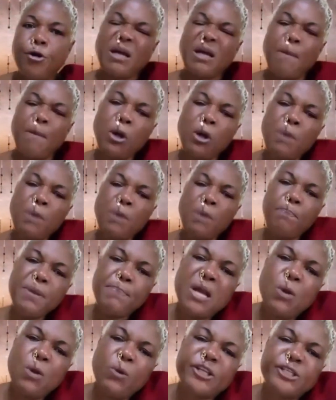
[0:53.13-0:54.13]
What about the
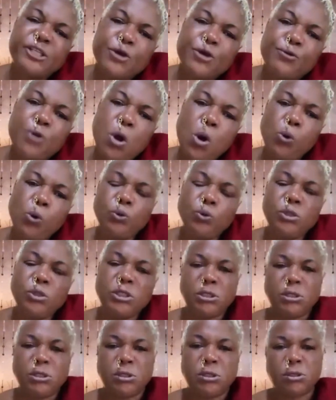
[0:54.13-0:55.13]
people that will say
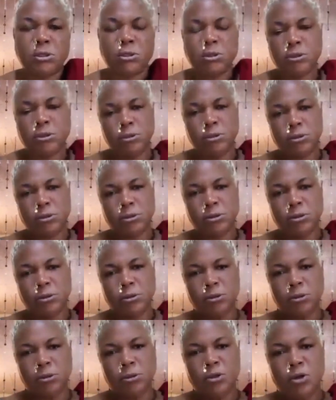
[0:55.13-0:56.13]
Rose?
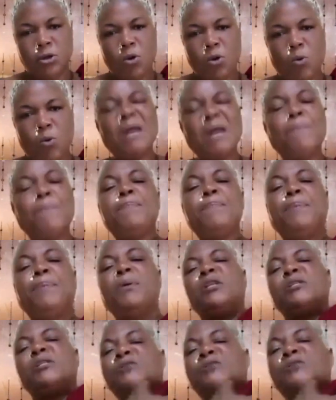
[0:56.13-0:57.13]
What are
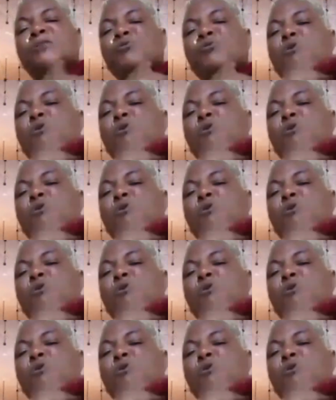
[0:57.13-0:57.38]
people that say